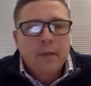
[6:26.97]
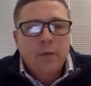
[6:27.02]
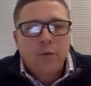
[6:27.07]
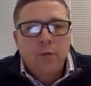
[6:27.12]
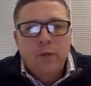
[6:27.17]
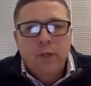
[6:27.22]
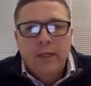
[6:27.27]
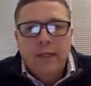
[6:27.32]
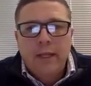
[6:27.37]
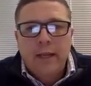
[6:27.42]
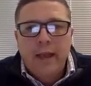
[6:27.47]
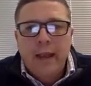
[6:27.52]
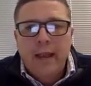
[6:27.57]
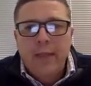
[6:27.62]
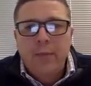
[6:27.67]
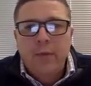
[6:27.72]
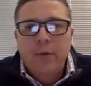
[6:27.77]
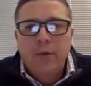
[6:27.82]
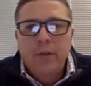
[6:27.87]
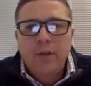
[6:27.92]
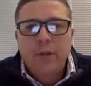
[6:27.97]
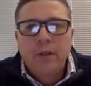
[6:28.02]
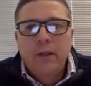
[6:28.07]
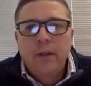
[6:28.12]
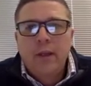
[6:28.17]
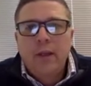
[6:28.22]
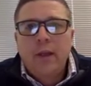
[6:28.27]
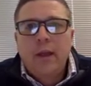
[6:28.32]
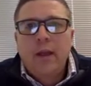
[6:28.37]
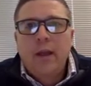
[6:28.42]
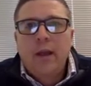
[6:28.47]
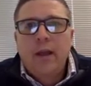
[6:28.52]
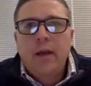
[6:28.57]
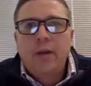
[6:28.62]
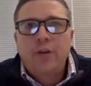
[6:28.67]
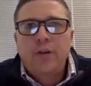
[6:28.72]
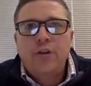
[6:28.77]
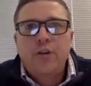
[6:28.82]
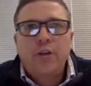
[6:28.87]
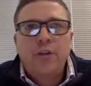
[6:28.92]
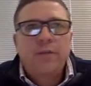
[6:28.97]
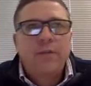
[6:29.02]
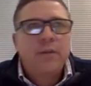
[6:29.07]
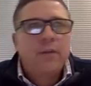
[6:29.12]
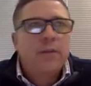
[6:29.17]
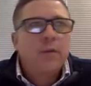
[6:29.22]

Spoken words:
really enabled a shift